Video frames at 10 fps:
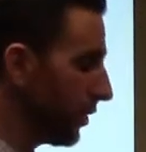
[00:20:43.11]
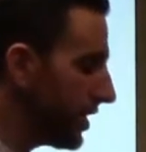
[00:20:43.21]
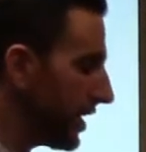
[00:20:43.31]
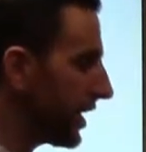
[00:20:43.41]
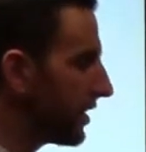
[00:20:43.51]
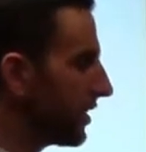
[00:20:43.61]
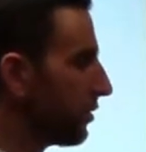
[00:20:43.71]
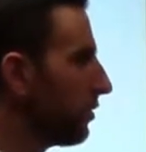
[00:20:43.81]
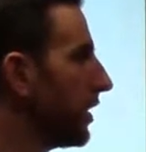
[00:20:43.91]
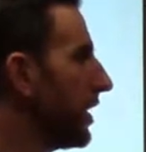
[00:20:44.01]
we think that
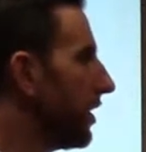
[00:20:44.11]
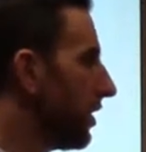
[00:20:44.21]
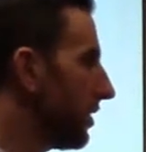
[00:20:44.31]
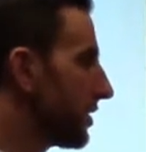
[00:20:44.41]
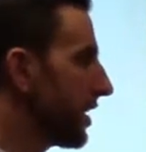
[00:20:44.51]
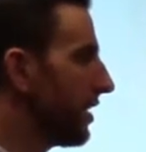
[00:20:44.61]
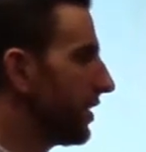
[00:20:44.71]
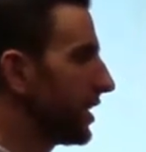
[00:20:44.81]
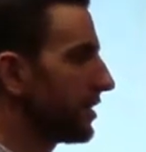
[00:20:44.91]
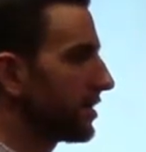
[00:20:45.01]
the real
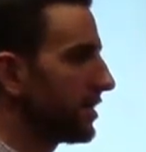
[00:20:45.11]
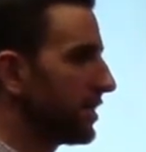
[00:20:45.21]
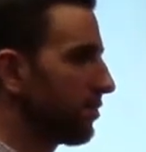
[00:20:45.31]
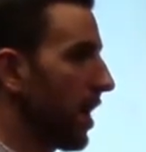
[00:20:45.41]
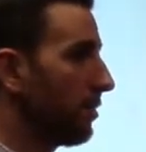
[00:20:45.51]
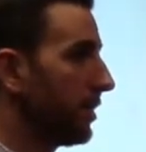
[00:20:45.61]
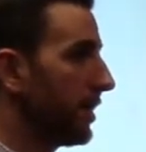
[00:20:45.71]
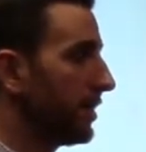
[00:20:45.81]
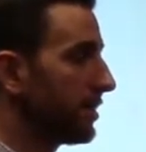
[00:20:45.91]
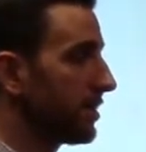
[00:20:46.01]
savings is
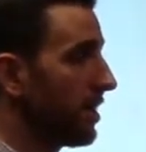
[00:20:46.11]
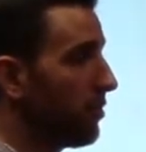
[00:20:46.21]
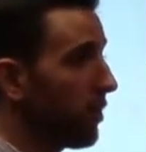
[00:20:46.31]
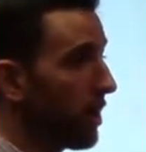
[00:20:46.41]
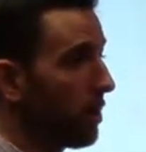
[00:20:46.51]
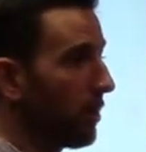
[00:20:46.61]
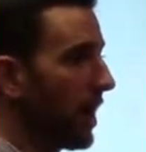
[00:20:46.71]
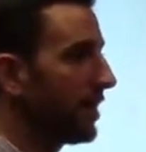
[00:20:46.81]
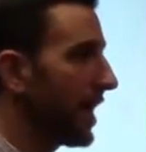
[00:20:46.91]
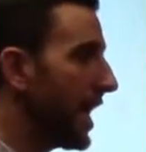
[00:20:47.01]
probably somewhere
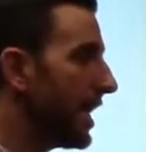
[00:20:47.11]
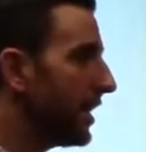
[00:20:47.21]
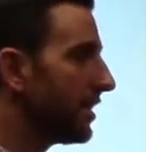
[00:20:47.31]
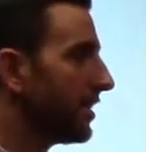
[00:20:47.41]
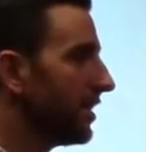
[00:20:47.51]
around 8,